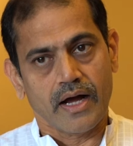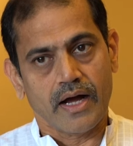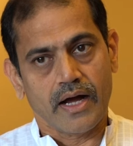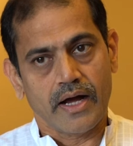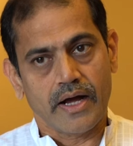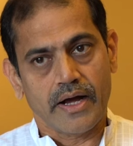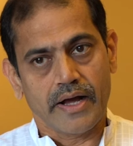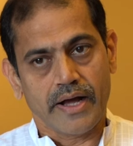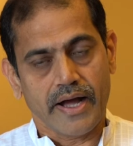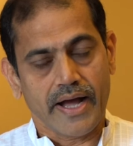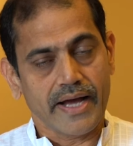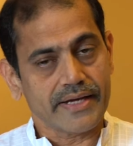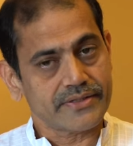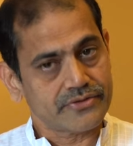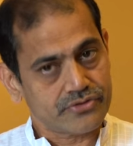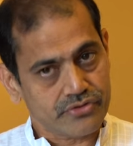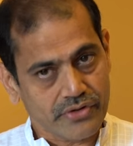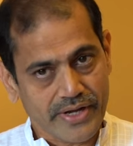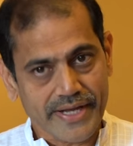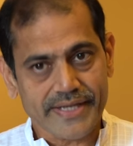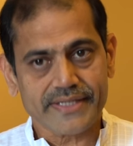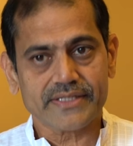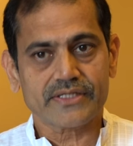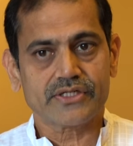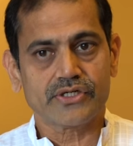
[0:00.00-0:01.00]
I
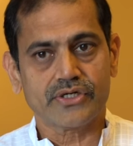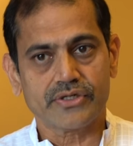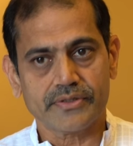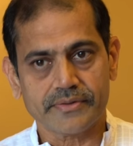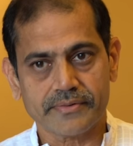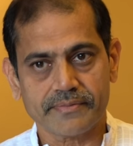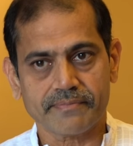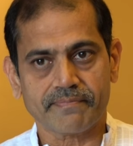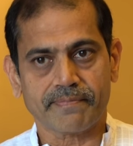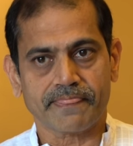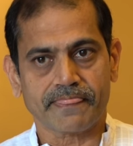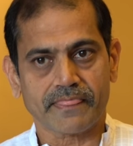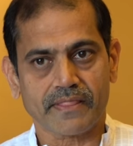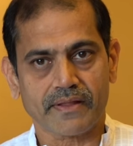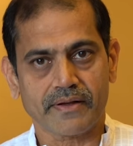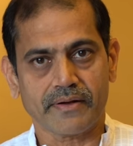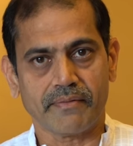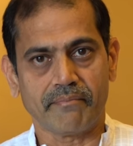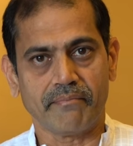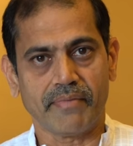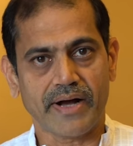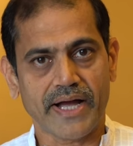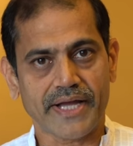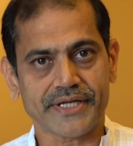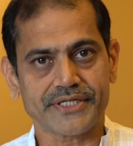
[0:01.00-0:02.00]
thank
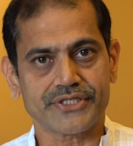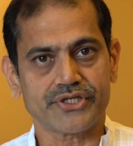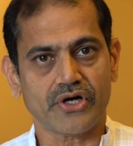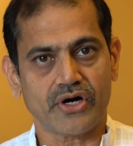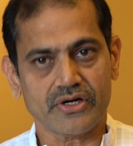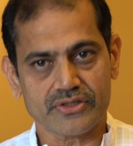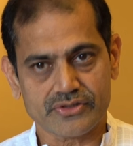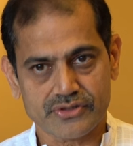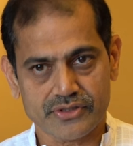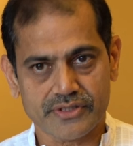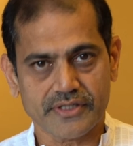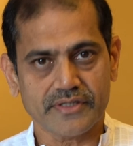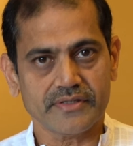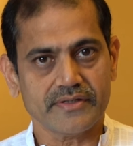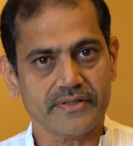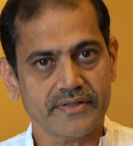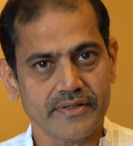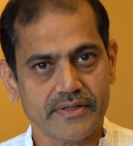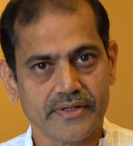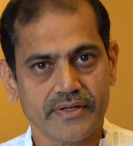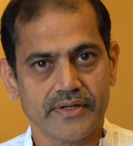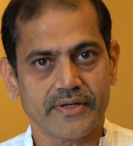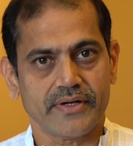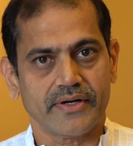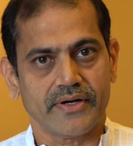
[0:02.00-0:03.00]
my doctor
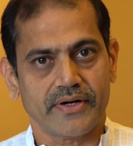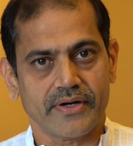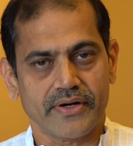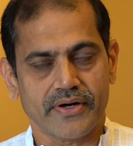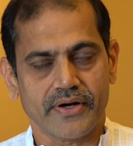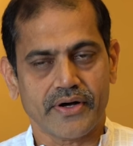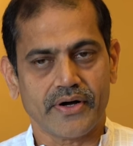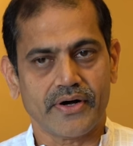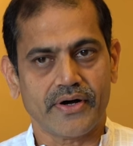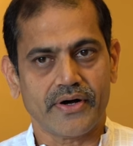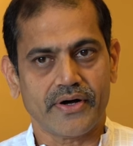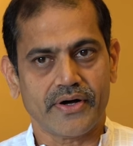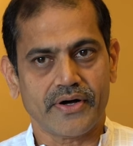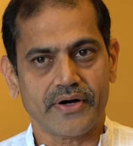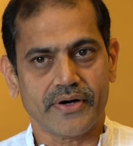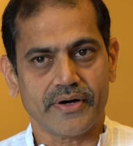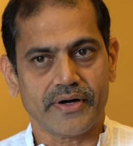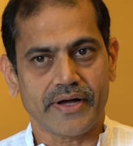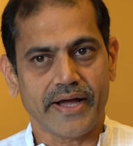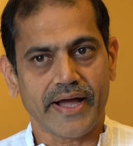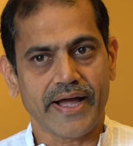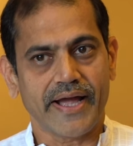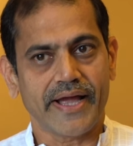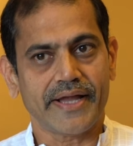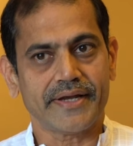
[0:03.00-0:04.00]

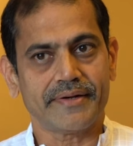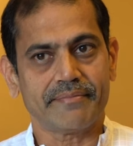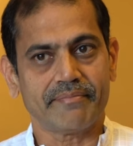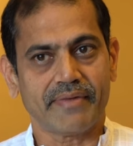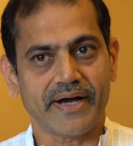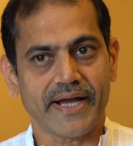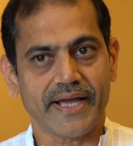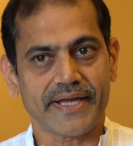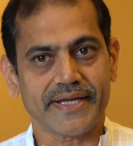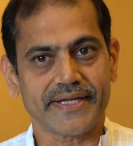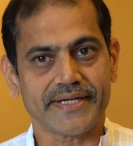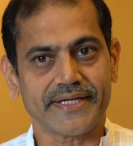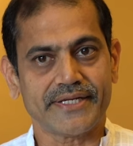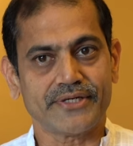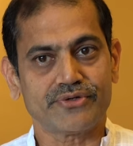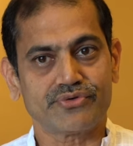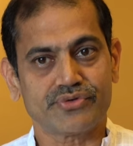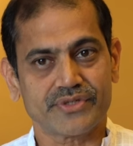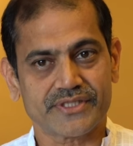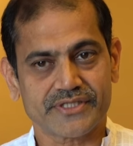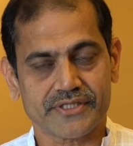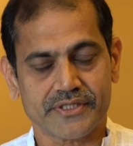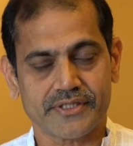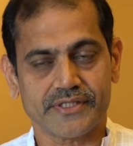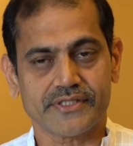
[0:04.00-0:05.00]
and my
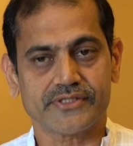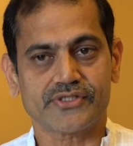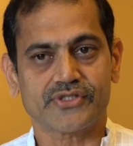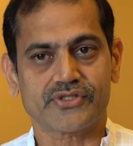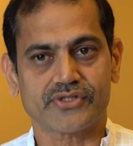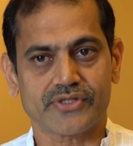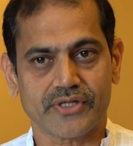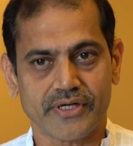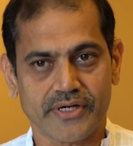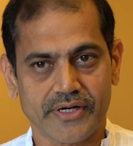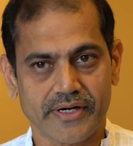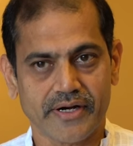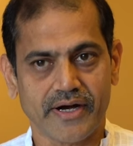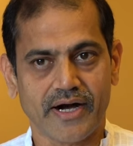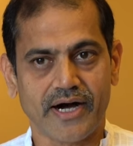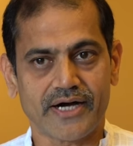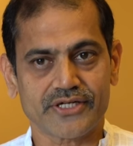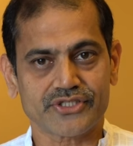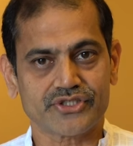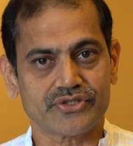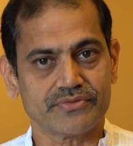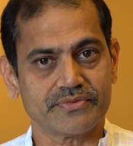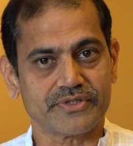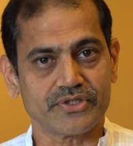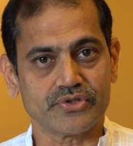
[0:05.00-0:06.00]
nutritionist
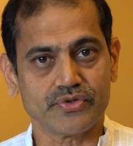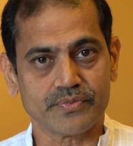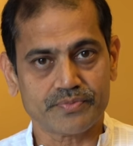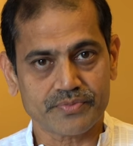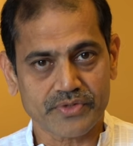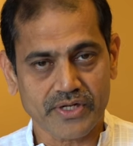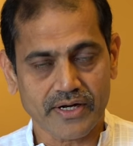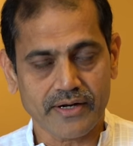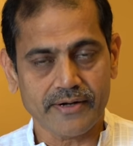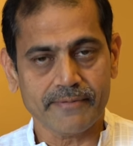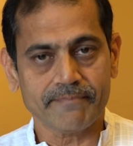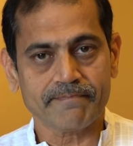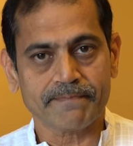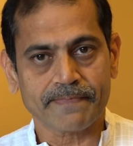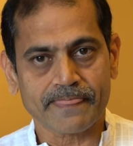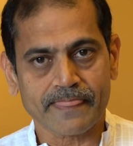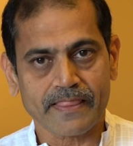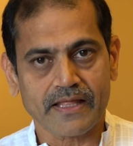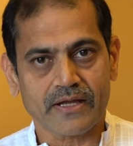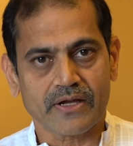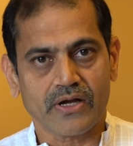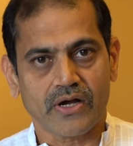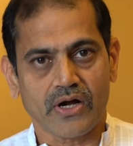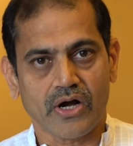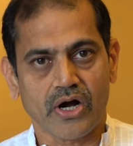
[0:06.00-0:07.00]
Aarshvi Gupta,
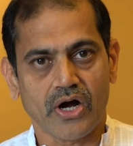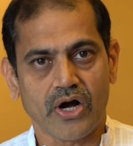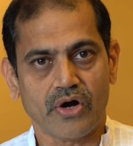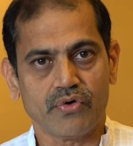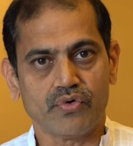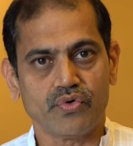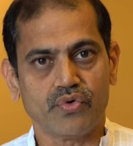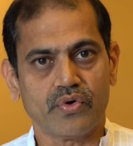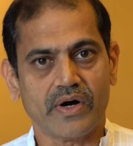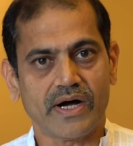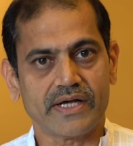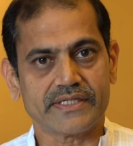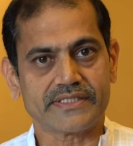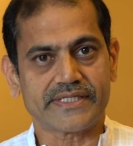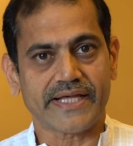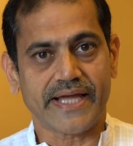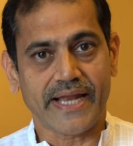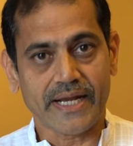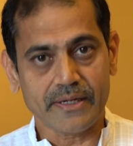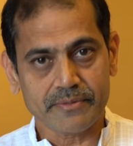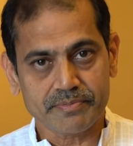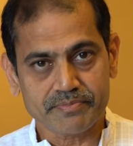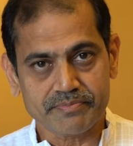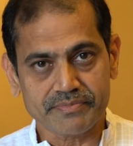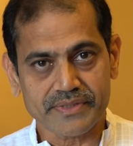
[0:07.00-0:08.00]
who has
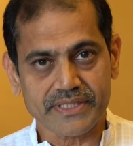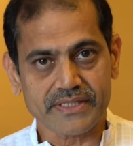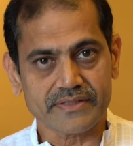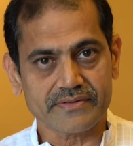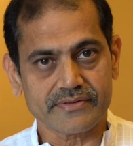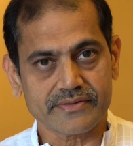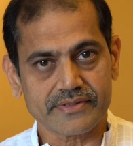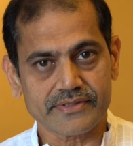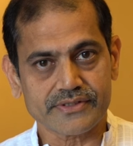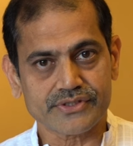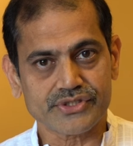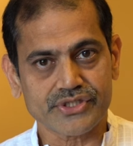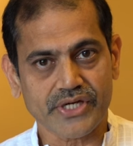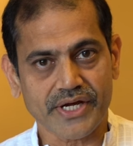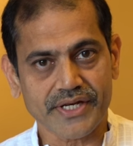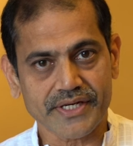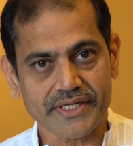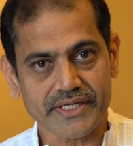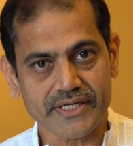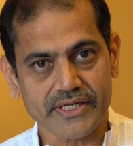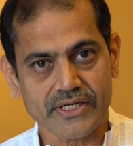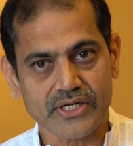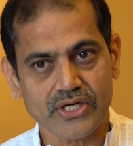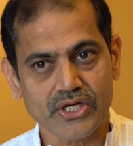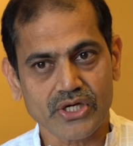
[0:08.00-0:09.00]
helped me in this
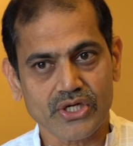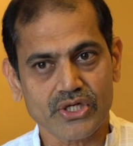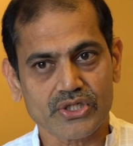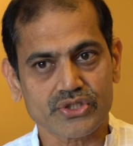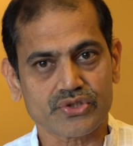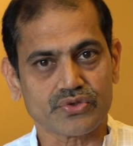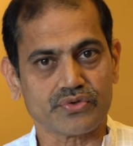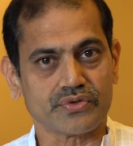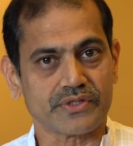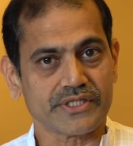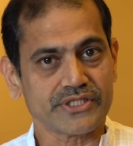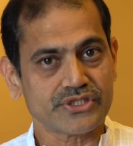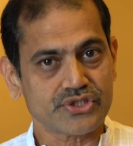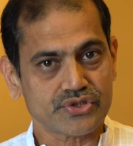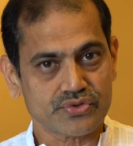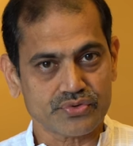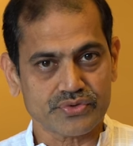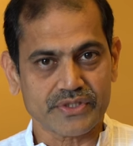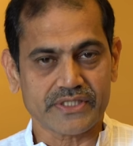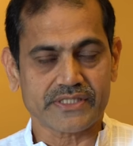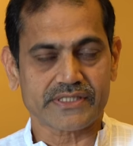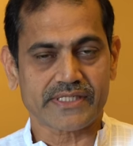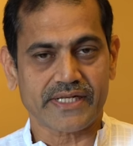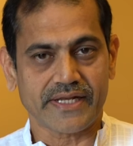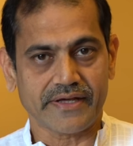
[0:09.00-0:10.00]
journey to reach
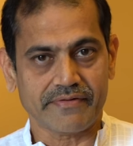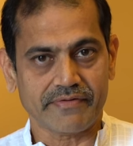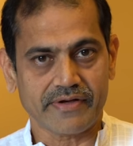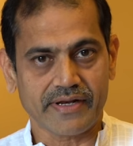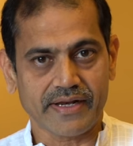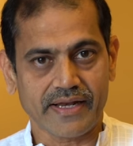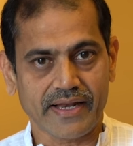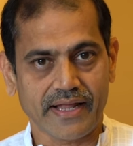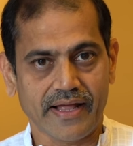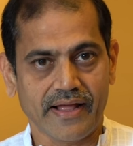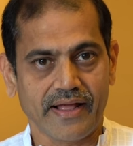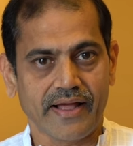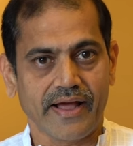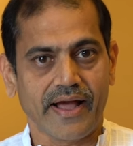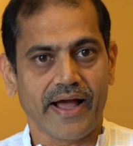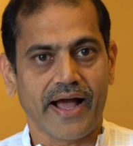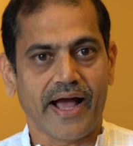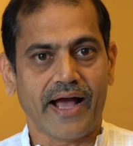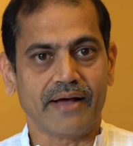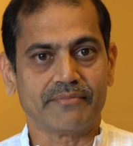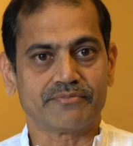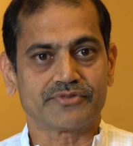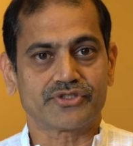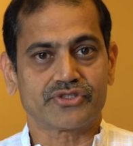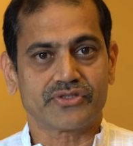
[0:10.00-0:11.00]
to this level.
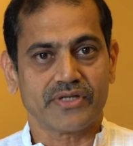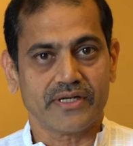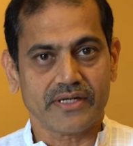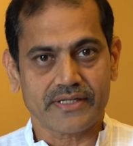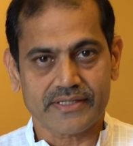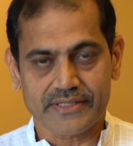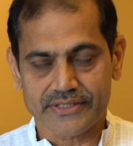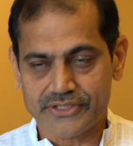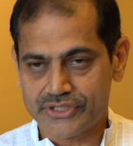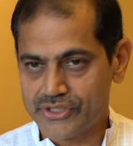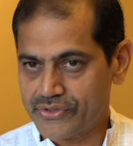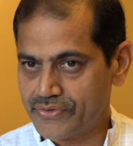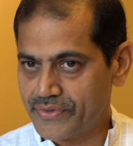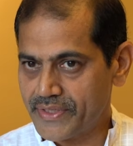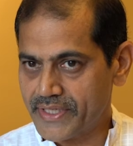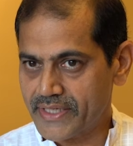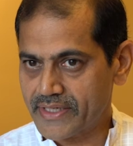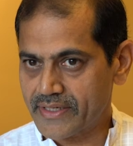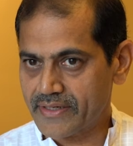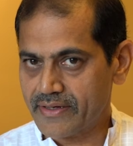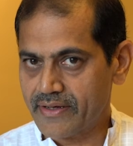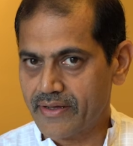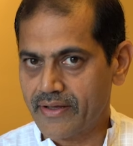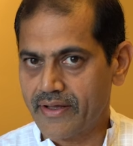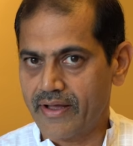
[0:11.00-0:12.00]
I'm still
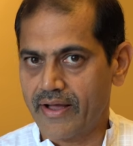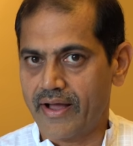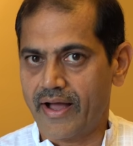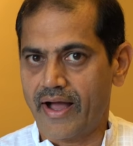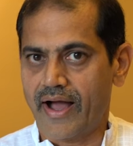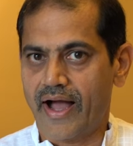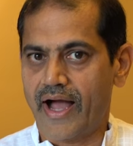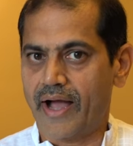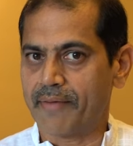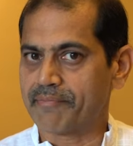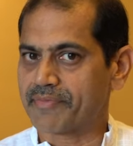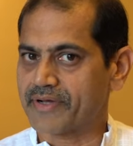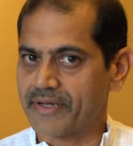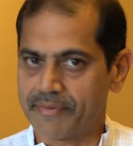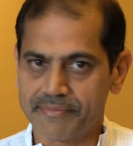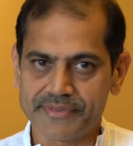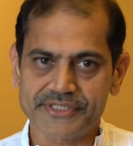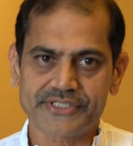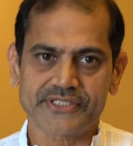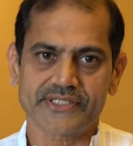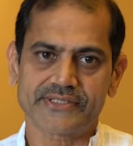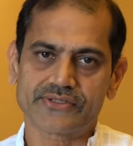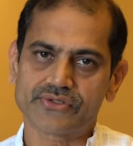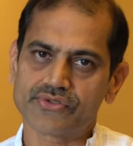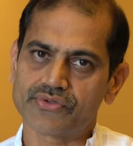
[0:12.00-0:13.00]
continuing. I'm
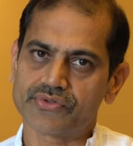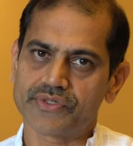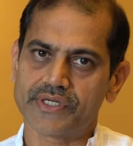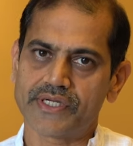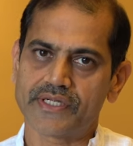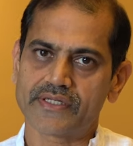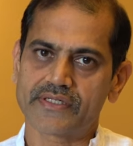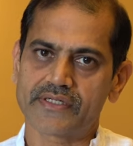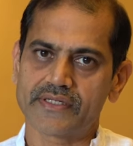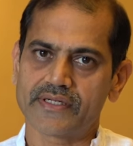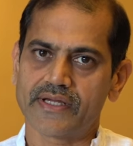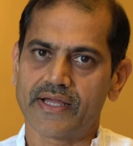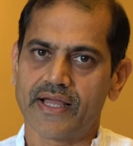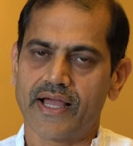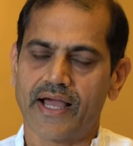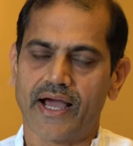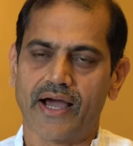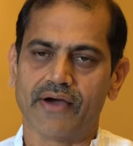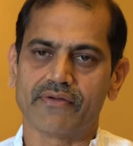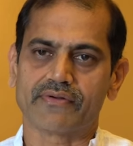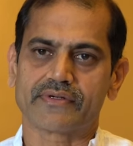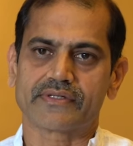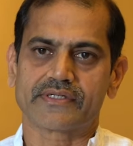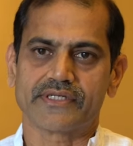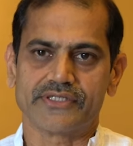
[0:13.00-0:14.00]
committed to it.
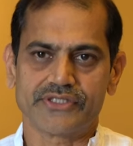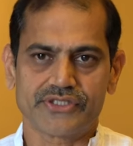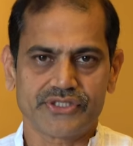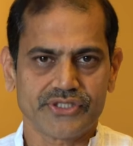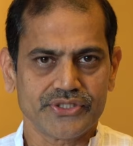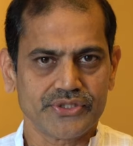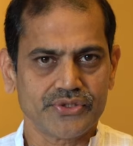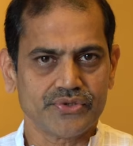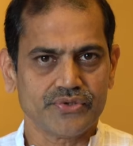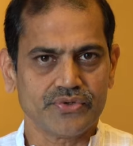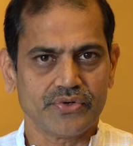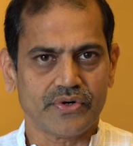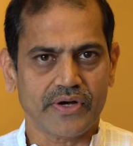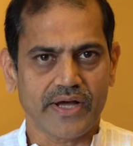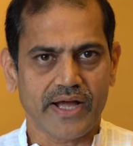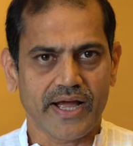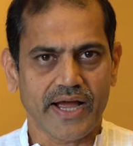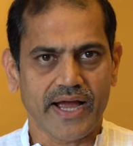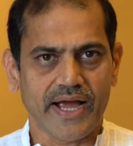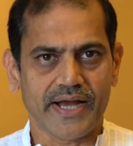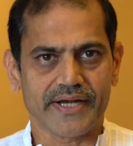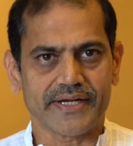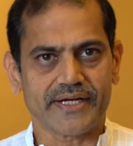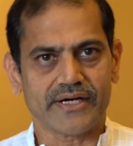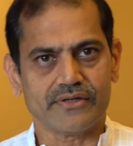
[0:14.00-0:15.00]
I will continue,
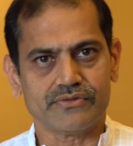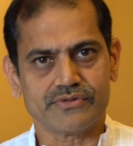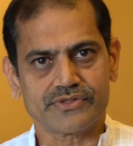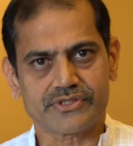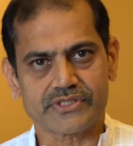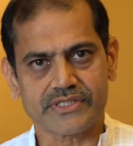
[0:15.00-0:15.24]
and I will